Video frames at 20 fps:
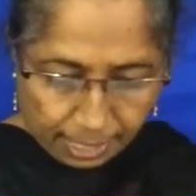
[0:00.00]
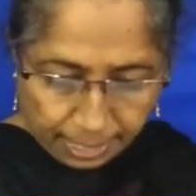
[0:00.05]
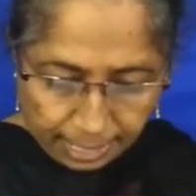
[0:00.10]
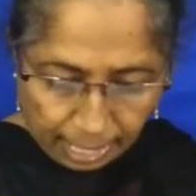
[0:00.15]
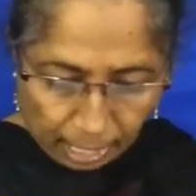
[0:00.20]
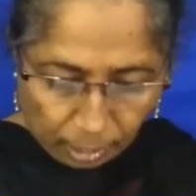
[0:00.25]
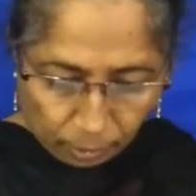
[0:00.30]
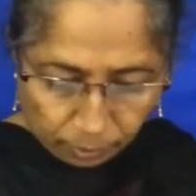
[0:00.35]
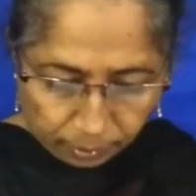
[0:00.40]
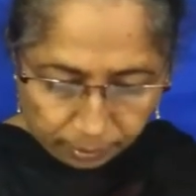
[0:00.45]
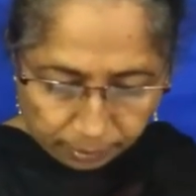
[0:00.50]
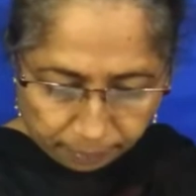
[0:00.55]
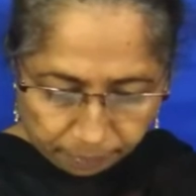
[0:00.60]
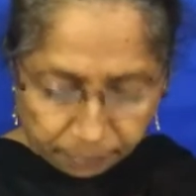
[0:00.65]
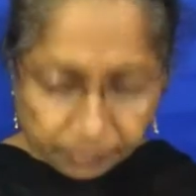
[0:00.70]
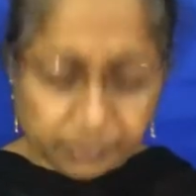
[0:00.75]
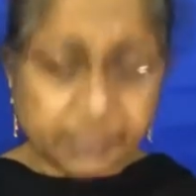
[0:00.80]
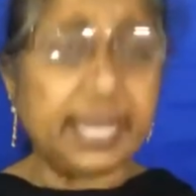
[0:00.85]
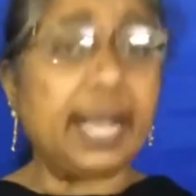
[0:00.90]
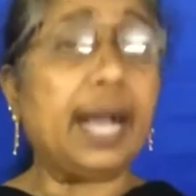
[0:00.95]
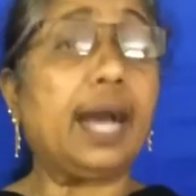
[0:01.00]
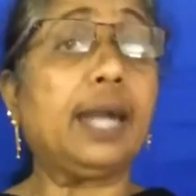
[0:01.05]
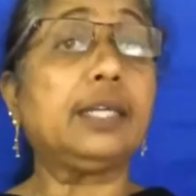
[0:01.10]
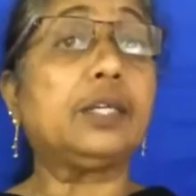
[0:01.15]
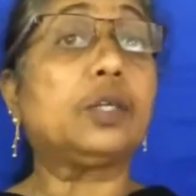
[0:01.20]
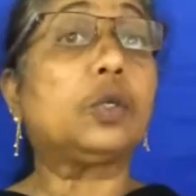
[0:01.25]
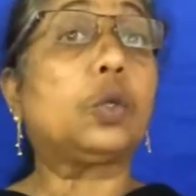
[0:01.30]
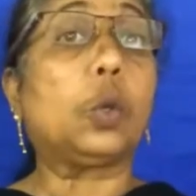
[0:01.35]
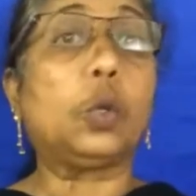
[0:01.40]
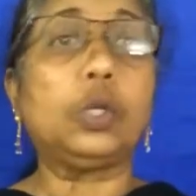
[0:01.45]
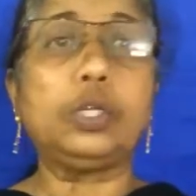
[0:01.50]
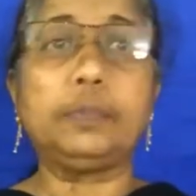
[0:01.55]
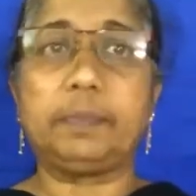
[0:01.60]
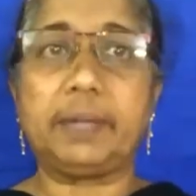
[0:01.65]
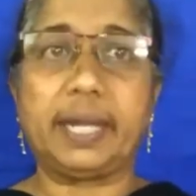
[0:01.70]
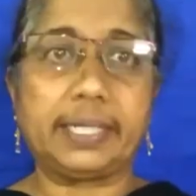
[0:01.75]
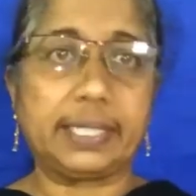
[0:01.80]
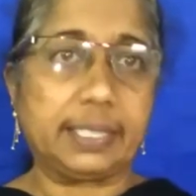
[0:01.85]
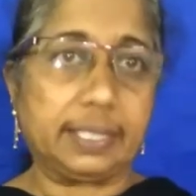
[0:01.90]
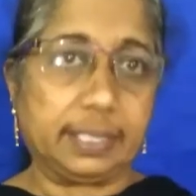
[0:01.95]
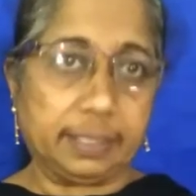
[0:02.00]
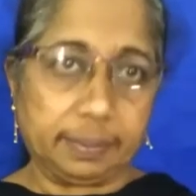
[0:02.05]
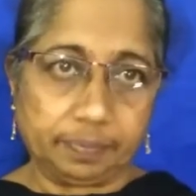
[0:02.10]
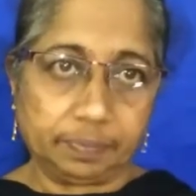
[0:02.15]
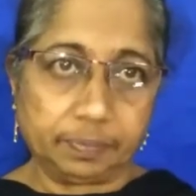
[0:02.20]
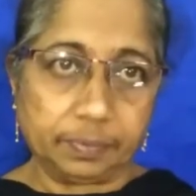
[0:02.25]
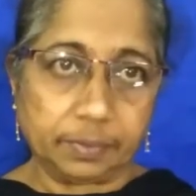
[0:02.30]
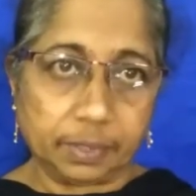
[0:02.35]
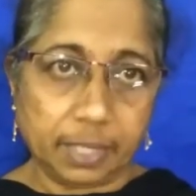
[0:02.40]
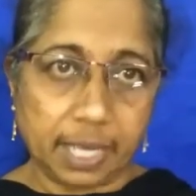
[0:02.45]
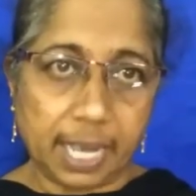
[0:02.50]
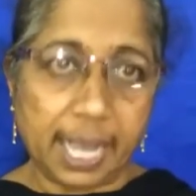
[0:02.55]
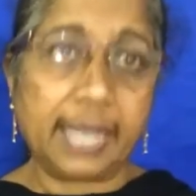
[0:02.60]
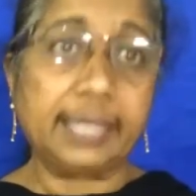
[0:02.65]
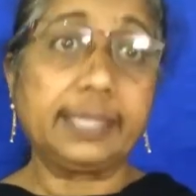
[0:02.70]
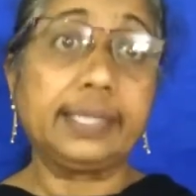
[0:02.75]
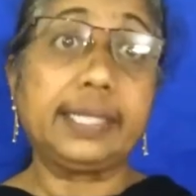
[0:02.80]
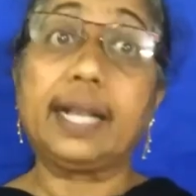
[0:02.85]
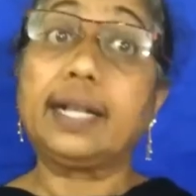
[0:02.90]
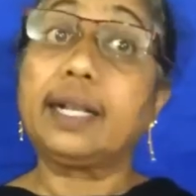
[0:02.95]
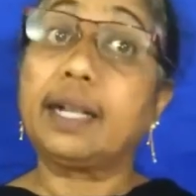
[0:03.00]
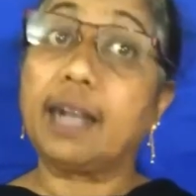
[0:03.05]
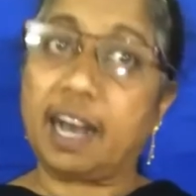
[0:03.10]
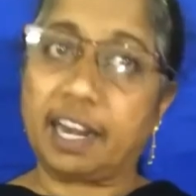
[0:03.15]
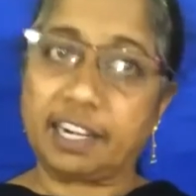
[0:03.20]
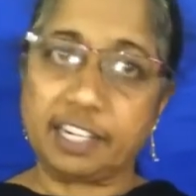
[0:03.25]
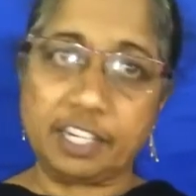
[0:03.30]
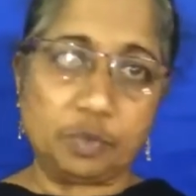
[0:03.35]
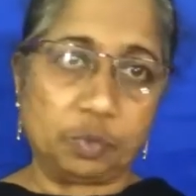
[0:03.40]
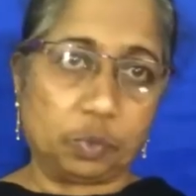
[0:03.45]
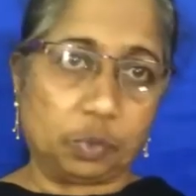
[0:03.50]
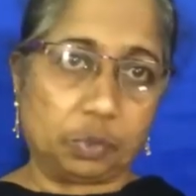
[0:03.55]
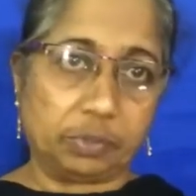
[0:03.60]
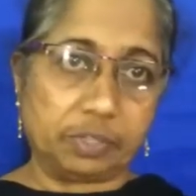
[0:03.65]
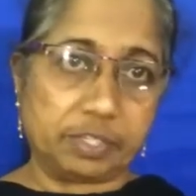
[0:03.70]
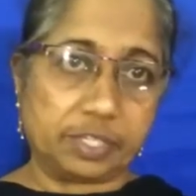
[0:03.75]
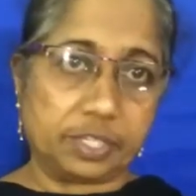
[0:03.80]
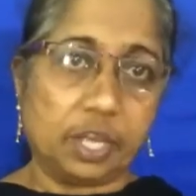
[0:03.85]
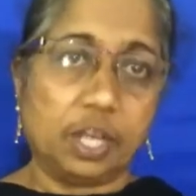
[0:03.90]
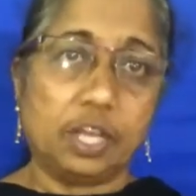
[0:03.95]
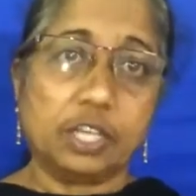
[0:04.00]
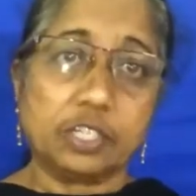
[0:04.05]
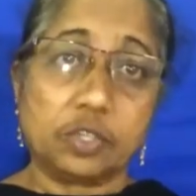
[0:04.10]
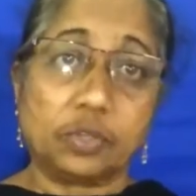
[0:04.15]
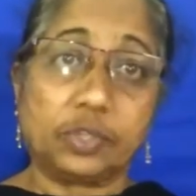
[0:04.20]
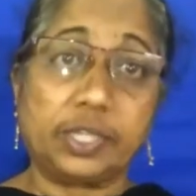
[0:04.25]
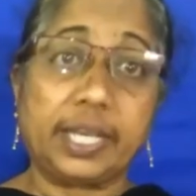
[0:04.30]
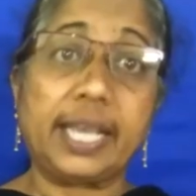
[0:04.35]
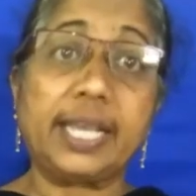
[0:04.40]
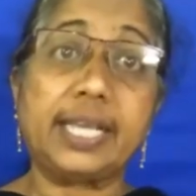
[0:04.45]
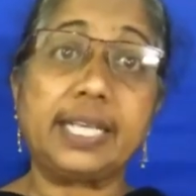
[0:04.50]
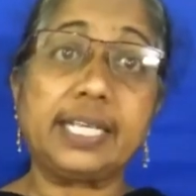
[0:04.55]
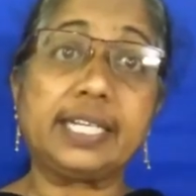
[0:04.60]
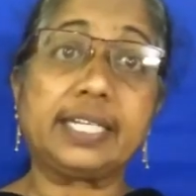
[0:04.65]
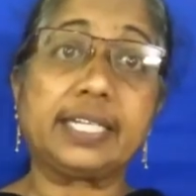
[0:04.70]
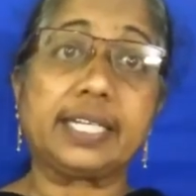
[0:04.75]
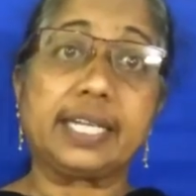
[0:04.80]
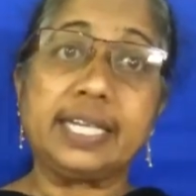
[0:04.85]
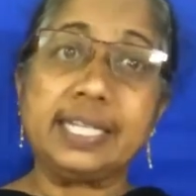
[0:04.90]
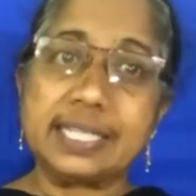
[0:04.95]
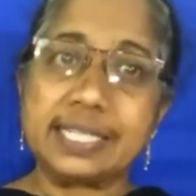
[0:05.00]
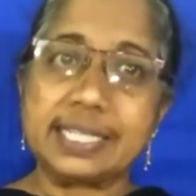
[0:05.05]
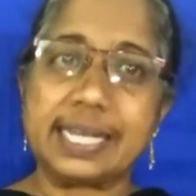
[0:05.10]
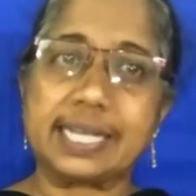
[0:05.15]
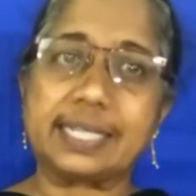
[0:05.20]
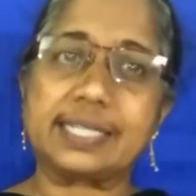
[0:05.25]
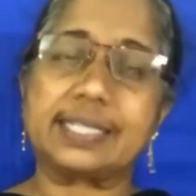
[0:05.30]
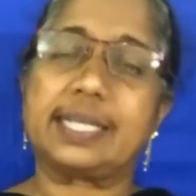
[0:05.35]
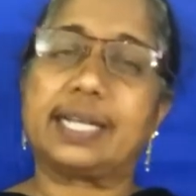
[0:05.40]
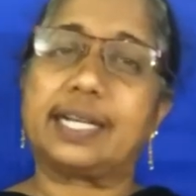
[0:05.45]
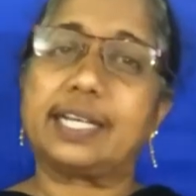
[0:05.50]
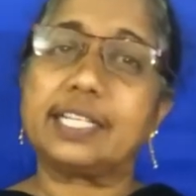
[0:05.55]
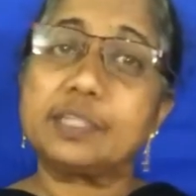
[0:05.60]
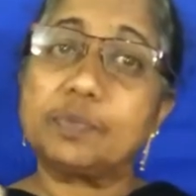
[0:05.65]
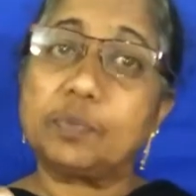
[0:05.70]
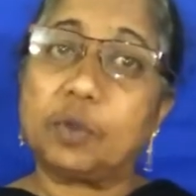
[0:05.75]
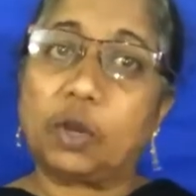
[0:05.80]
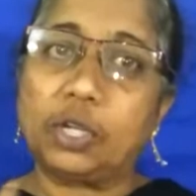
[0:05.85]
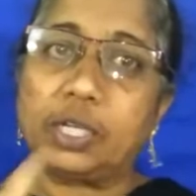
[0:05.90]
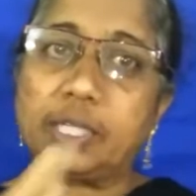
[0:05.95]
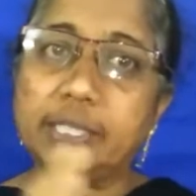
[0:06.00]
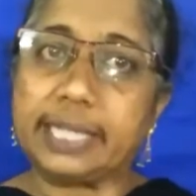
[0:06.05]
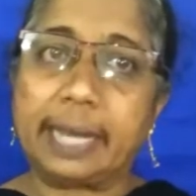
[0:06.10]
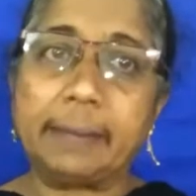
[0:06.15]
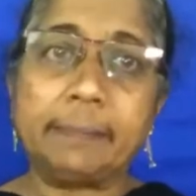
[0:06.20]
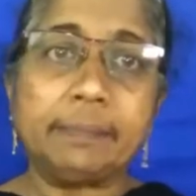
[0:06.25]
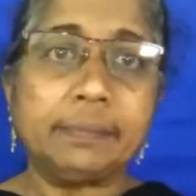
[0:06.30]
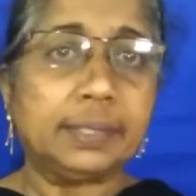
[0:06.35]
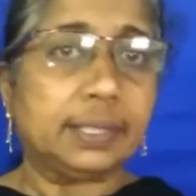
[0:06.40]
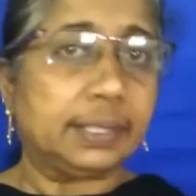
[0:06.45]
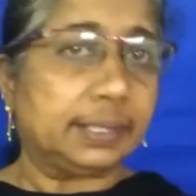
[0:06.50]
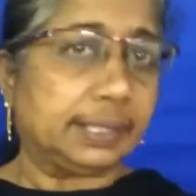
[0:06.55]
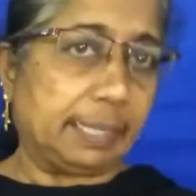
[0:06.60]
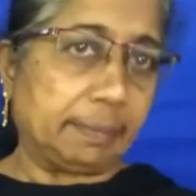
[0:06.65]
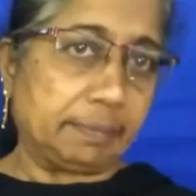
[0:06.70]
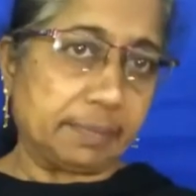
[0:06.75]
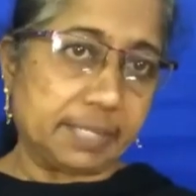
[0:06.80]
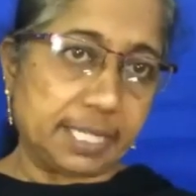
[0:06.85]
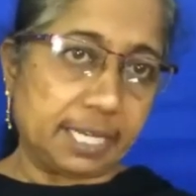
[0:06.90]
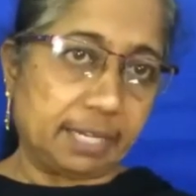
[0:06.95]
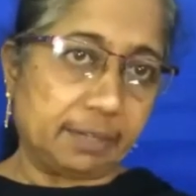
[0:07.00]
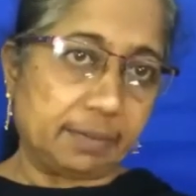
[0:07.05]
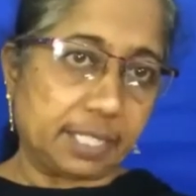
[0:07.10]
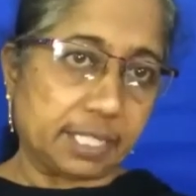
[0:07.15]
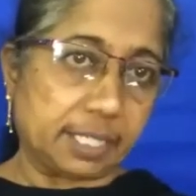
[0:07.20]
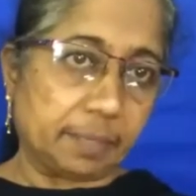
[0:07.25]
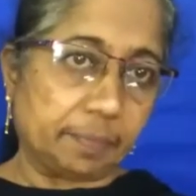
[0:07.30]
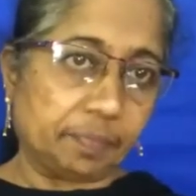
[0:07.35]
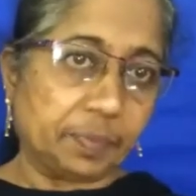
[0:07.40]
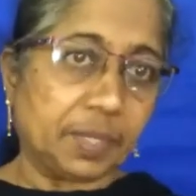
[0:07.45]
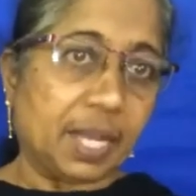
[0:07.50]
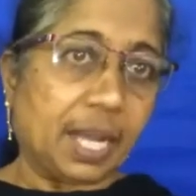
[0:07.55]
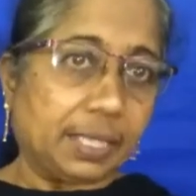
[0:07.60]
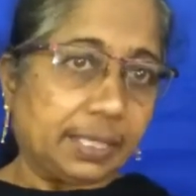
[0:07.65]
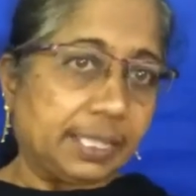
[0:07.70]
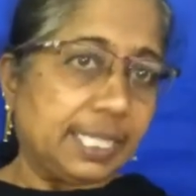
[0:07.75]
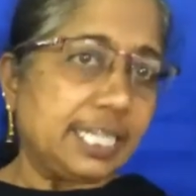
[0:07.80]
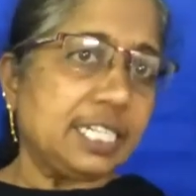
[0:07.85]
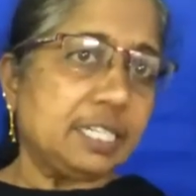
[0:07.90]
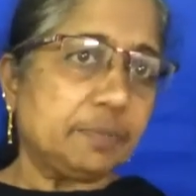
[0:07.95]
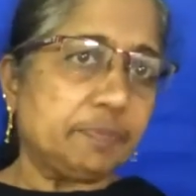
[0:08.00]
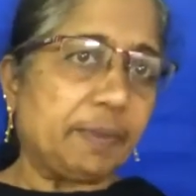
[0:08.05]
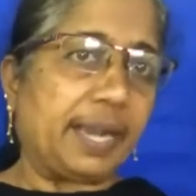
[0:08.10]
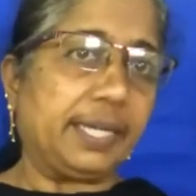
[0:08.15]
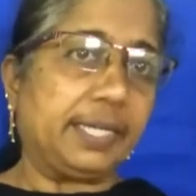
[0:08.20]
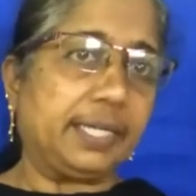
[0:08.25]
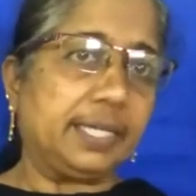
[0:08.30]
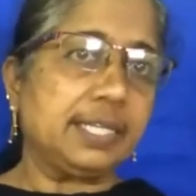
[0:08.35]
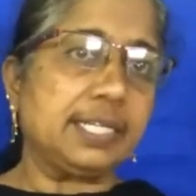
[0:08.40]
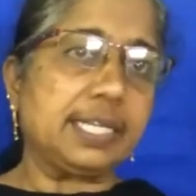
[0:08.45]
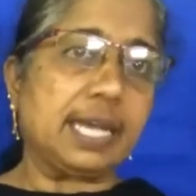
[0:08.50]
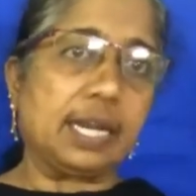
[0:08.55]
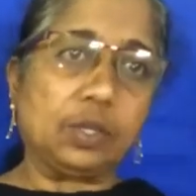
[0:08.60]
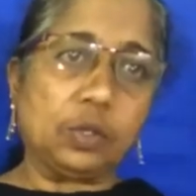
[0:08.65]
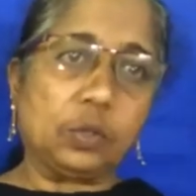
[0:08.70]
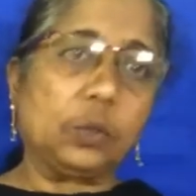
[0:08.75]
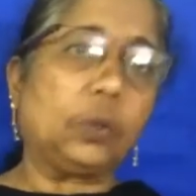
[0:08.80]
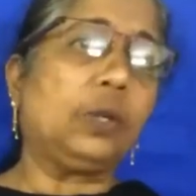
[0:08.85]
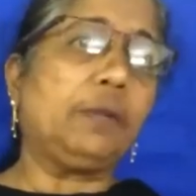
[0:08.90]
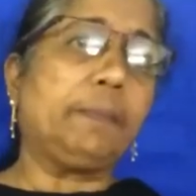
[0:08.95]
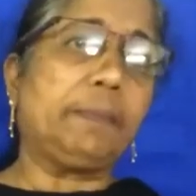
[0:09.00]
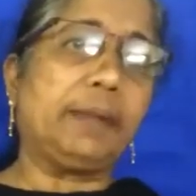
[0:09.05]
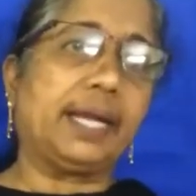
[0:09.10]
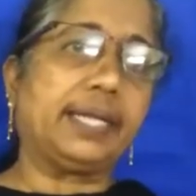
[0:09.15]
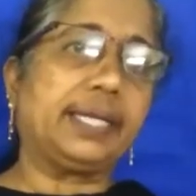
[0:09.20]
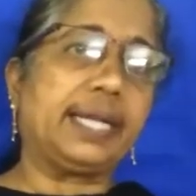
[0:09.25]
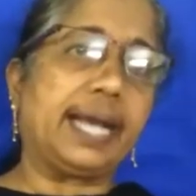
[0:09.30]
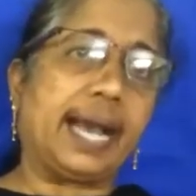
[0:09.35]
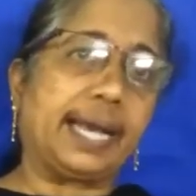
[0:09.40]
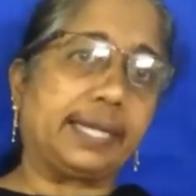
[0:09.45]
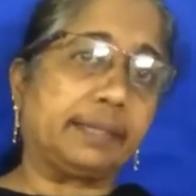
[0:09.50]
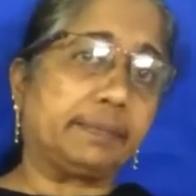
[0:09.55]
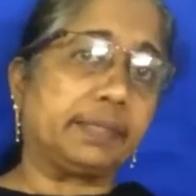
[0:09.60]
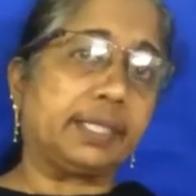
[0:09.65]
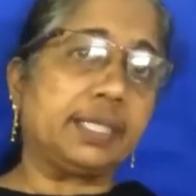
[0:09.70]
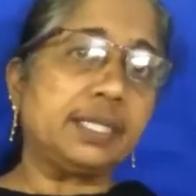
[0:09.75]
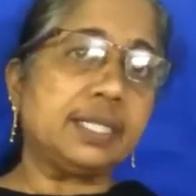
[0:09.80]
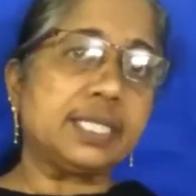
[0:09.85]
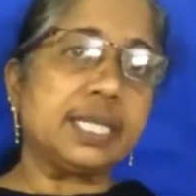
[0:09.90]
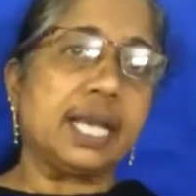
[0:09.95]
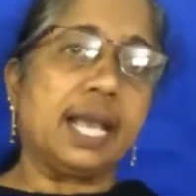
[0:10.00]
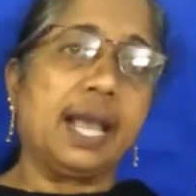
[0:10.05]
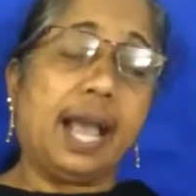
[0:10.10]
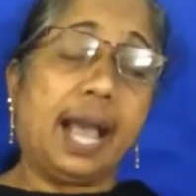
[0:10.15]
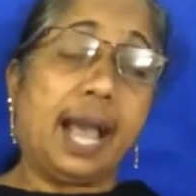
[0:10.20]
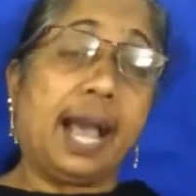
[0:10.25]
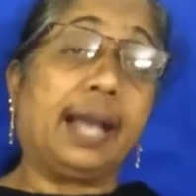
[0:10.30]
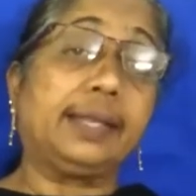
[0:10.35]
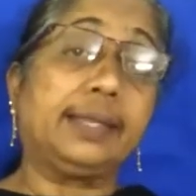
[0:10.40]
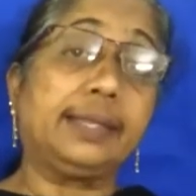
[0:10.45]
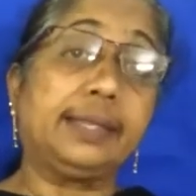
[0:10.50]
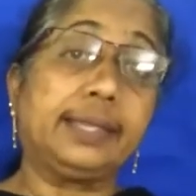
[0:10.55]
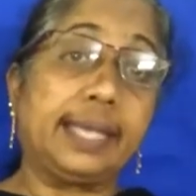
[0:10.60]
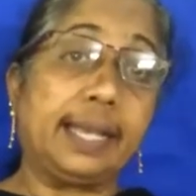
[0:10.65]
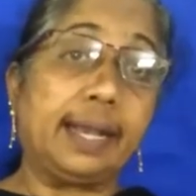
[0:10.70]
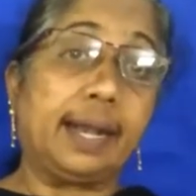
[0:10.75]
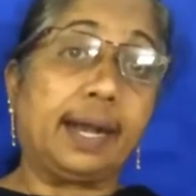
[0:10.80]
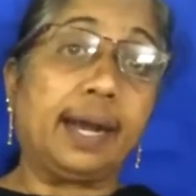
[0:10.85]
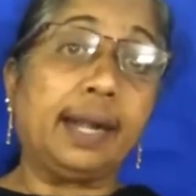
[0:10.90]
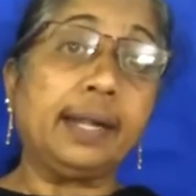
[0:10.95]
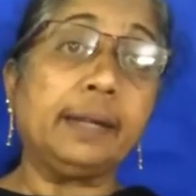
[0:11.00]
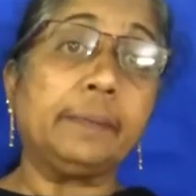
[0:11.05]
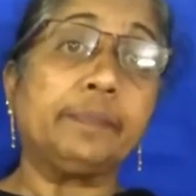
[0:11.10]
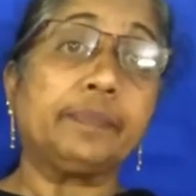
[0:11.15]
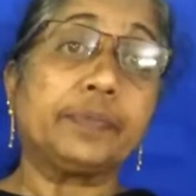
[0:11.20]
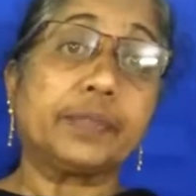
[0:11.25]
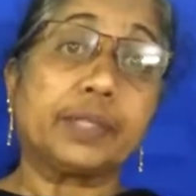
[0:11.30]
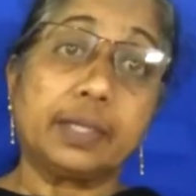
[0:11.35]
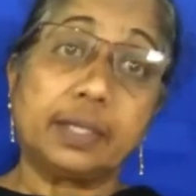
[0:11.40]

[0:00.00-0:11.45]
Now they are cold-blooded and they are carnivores. So they eat insects that are smaller than themselves. These spiders are cold-blooded animals and they are